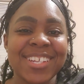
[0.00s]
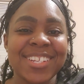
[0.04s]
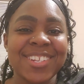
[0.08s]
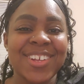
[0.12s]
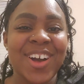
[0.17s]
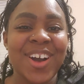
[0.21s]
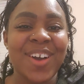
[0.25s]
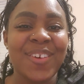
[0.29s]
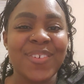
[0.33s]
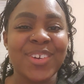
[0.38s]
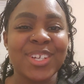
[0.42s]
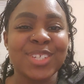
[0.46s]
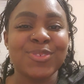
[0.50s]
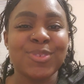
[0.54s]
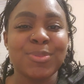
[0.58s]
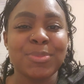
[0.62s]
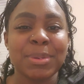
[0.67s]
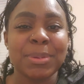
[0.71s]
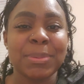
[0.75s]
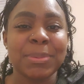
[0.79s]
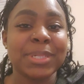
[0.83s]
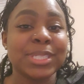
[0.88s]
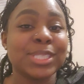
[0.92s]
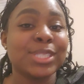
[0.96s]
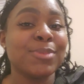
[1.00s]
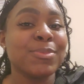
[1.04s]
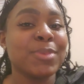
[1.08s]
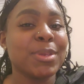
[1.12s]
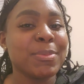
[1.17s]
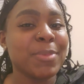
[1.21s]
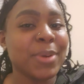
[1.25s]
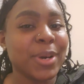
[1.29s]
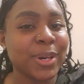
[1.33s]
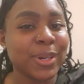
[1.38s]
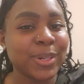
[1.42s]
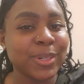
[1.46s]
And always remember to be
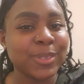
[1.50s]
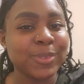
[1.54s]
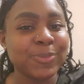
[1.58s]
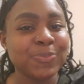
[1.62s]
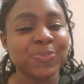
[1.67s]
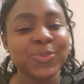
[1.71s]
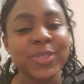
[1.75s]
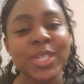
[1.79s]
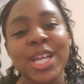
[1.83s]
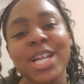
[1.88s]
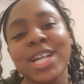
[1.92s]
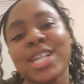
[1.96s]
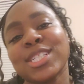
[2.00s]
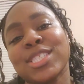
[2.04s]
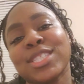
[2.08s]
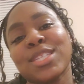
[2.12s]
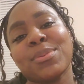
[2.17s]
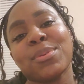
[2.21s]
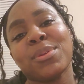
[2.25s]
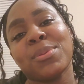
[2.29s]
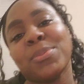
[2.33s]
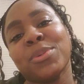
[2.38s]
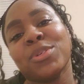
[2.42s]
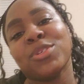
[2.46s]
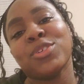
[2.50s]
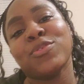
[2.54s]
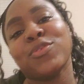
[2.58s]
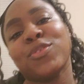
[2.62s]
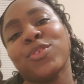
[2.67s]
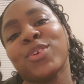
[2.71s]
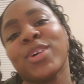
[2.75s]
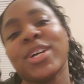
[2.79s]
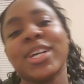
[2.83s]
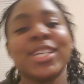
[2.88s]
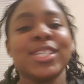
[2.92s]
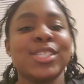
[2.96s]
bold, to be
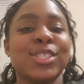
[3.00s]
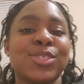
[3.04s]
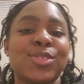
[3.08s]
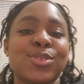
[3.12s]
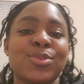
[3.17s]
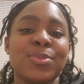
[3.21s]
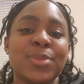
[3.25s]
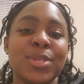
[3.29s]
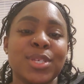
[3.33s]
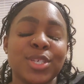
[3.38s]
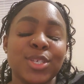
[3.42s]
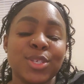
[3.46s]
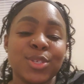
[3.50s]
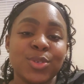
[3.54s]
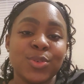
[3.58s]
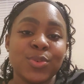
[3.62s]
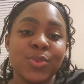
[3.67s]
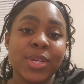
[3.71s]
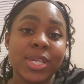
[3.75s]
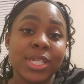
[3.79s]
beautiful, and to be you.